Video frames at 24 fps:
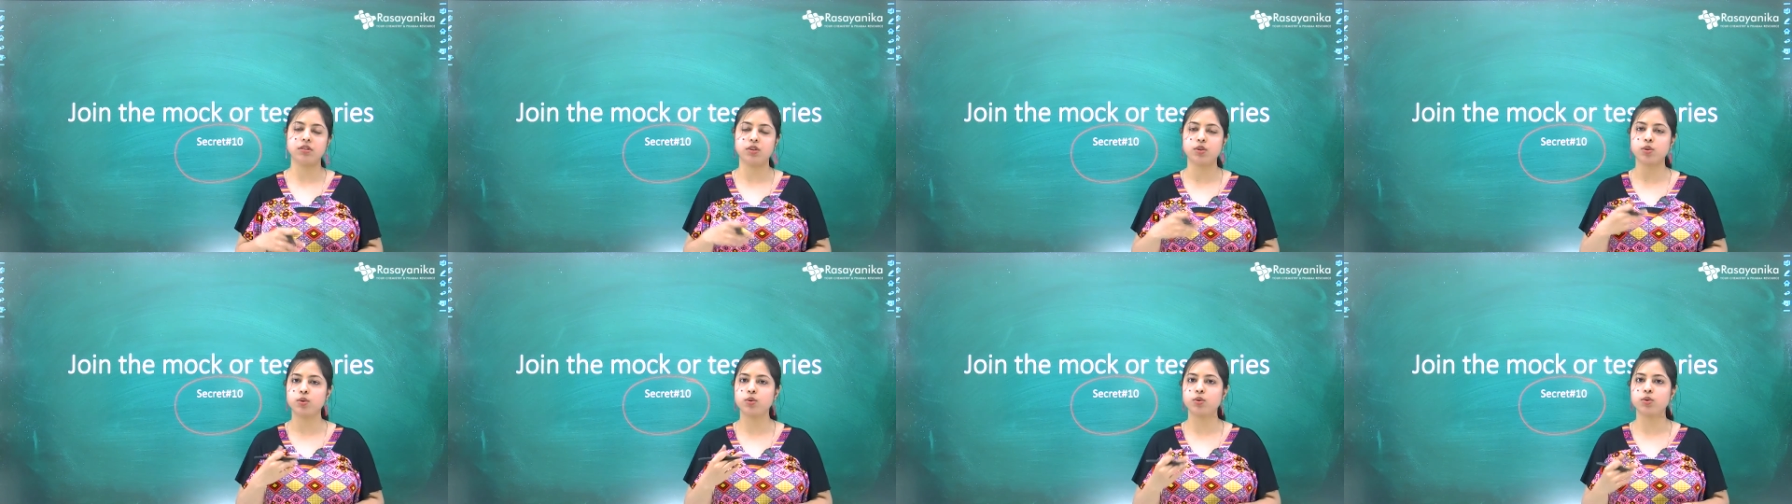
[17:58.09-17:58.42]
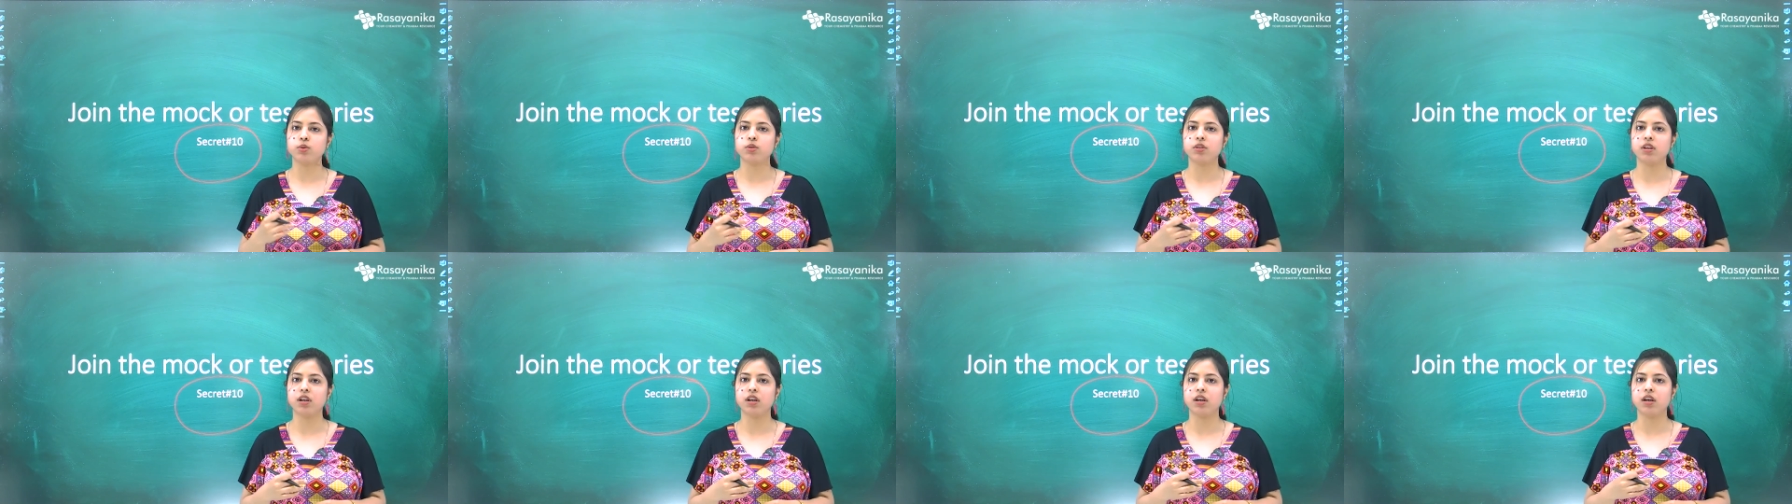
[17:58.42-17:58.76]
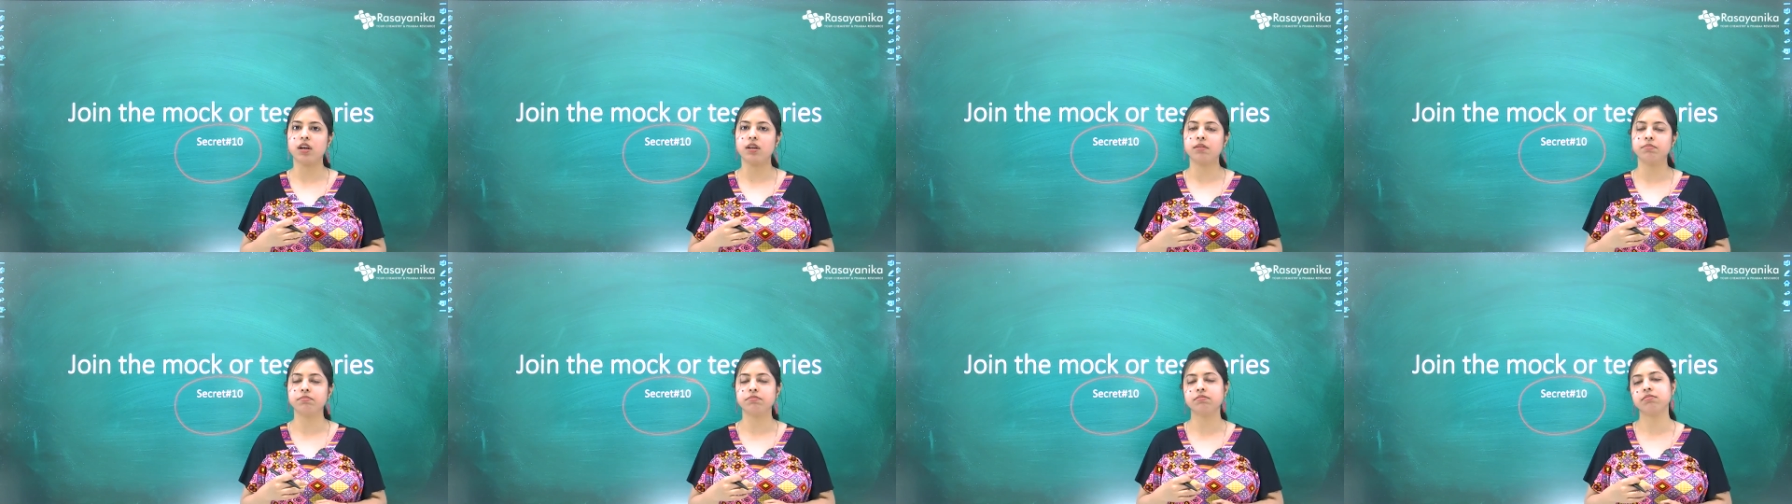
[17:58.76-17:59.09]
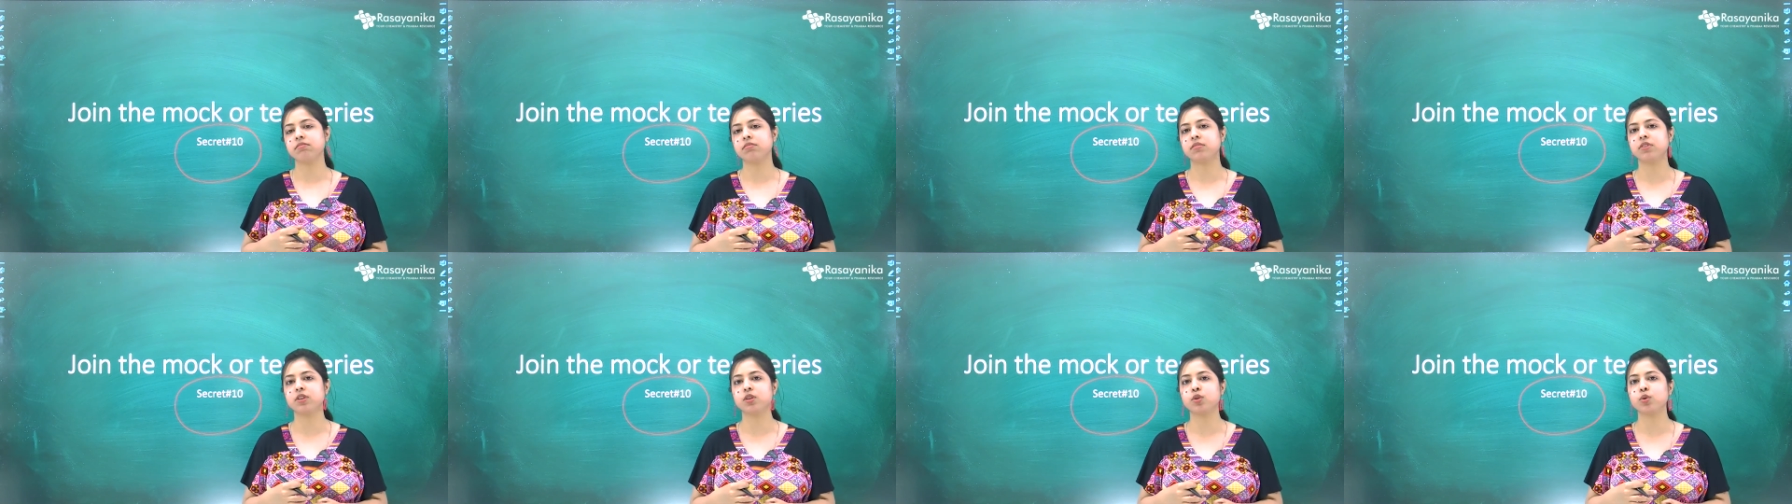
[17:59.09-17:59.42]
to uh,
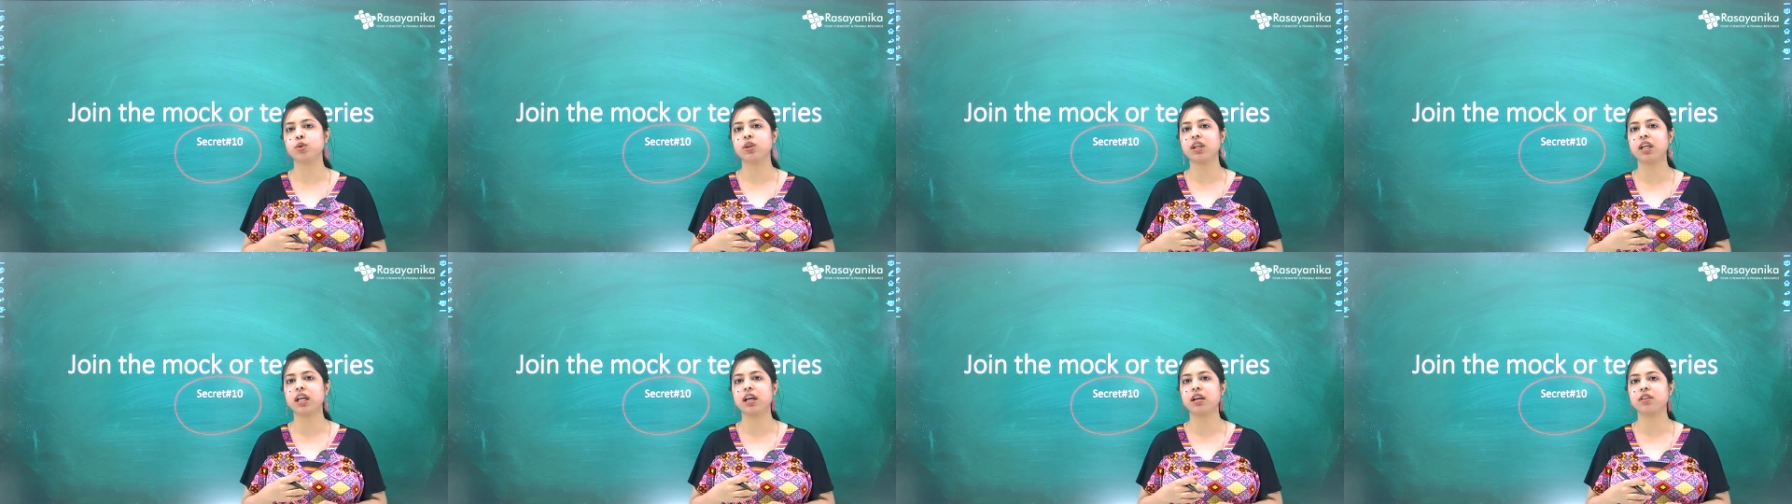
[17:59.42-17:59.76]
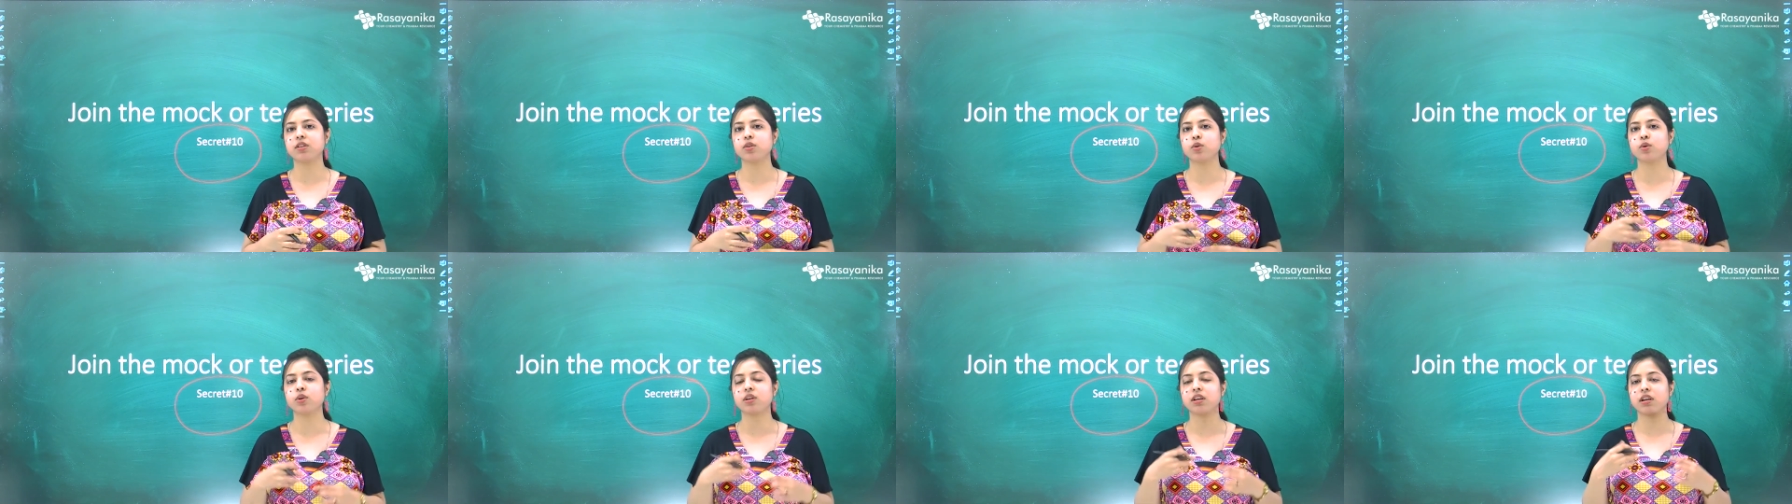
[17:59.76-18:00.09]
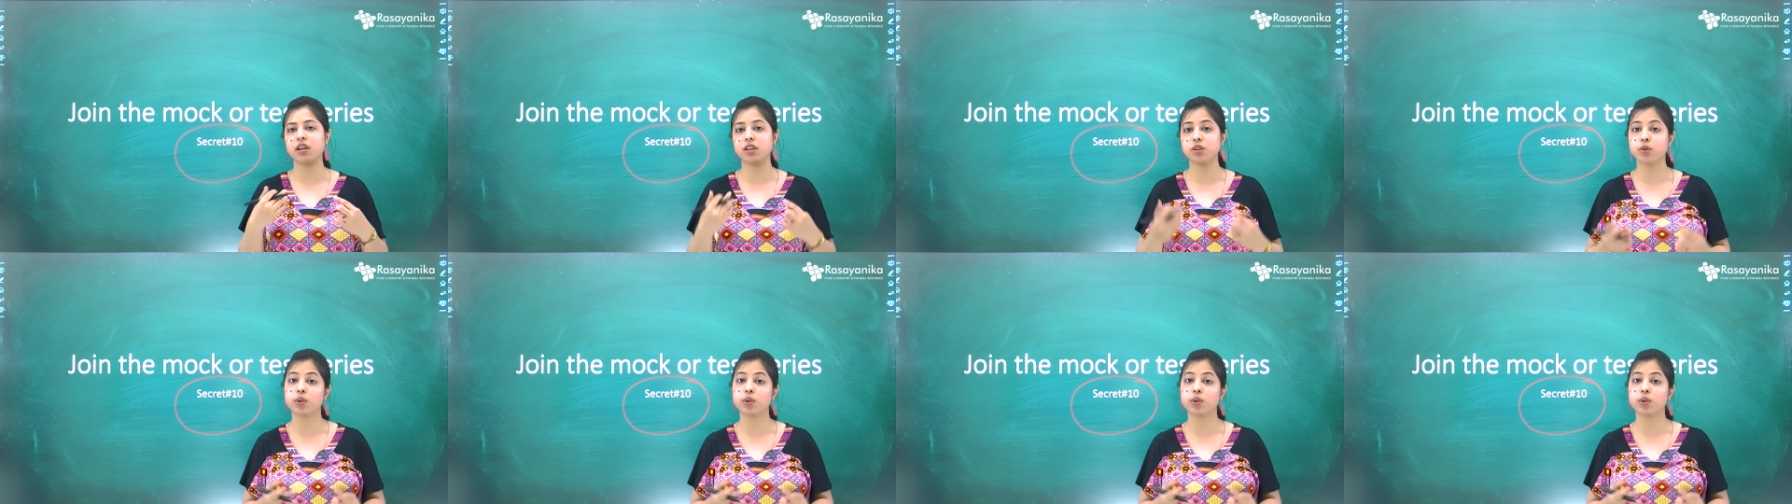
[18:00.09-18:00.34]
to get to uh,